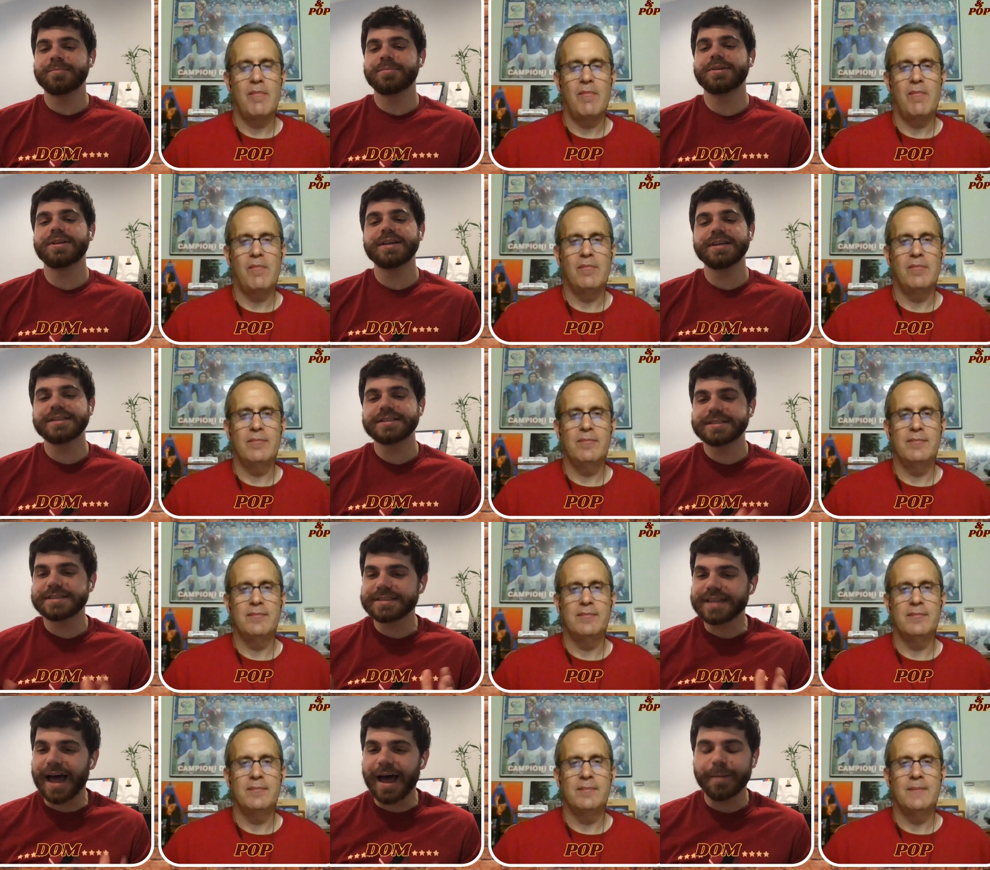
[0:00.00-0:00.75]
Speaker 1: Please
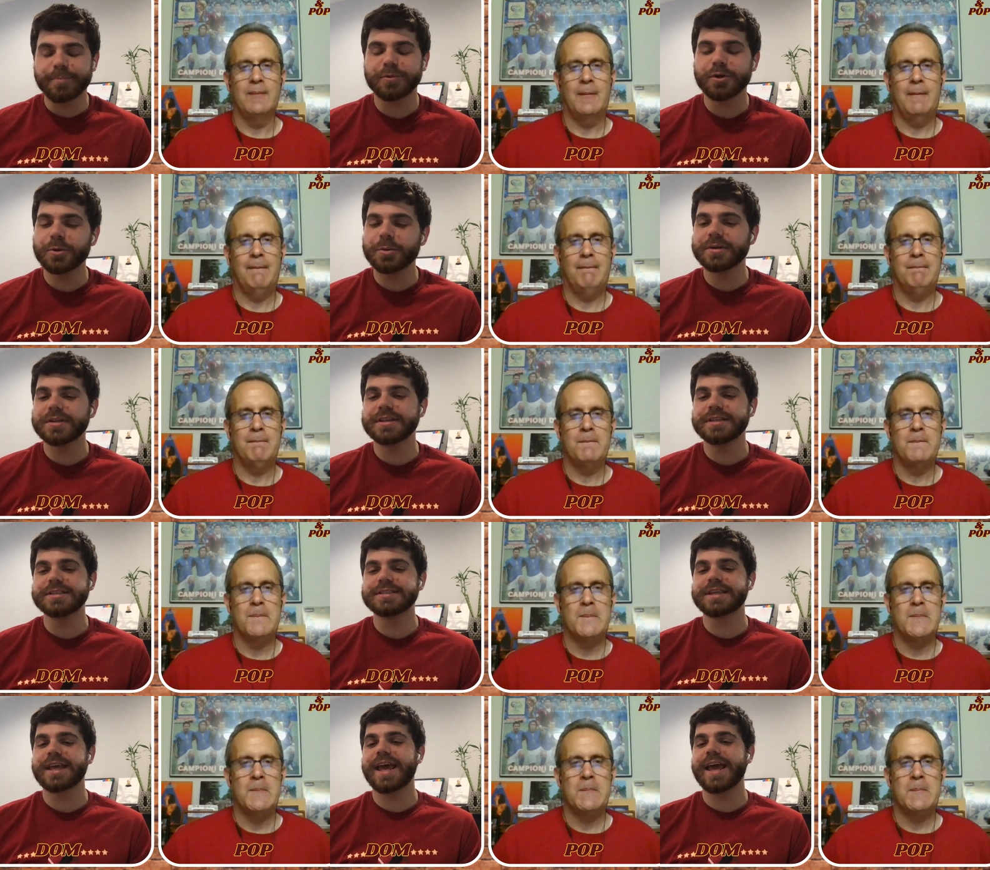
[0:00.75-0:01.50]
stop doing
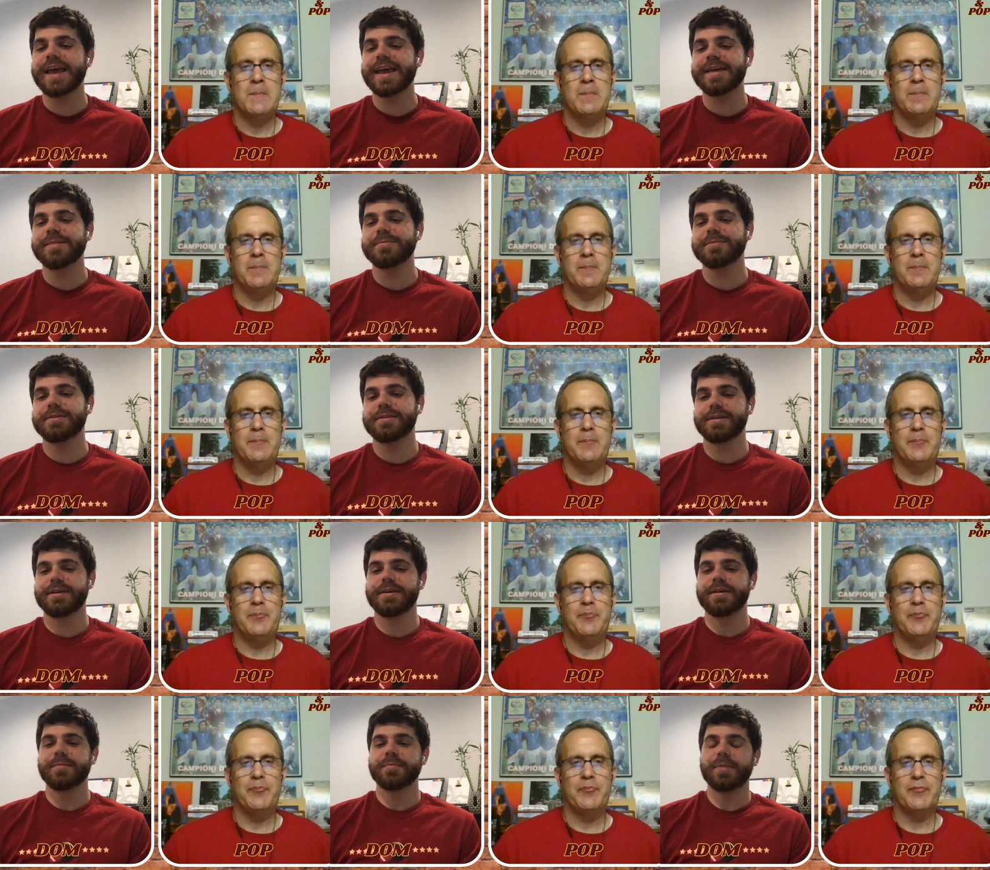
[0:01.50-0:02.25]
these games.
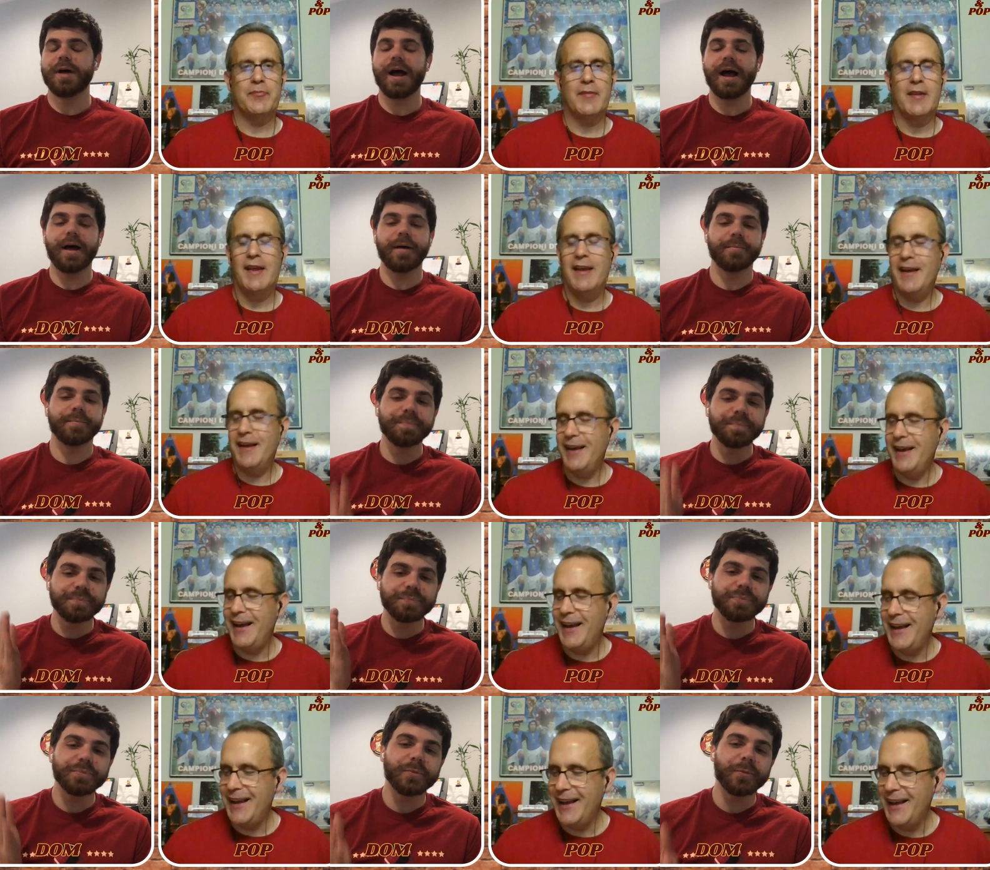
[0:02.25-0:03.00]
Pop,
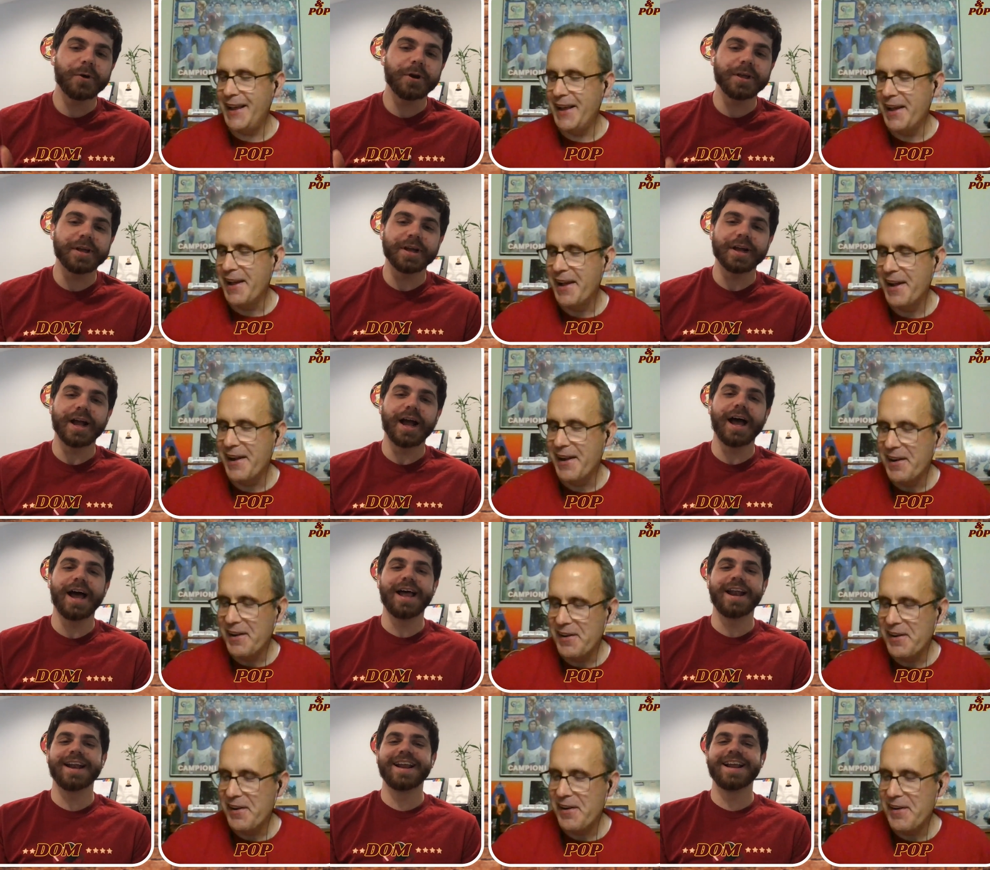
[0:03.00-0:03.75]
what do you got?